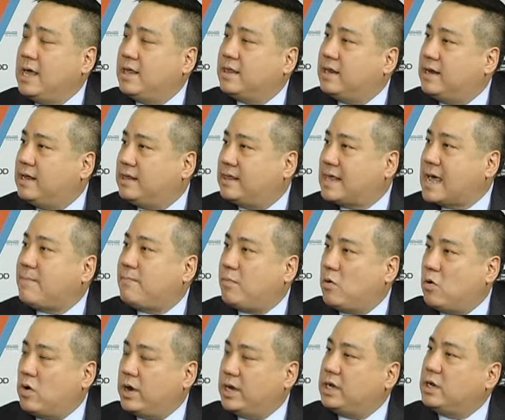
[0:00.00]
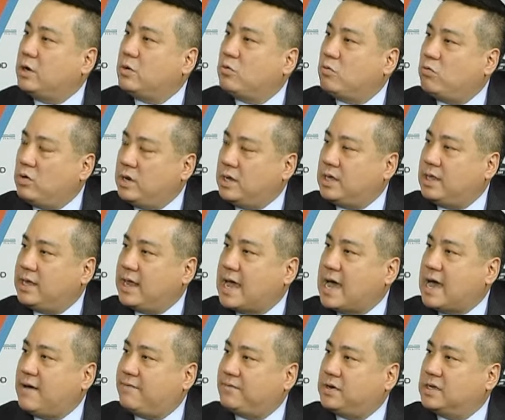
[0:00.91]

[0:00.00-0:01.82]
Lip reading: then at that point you really have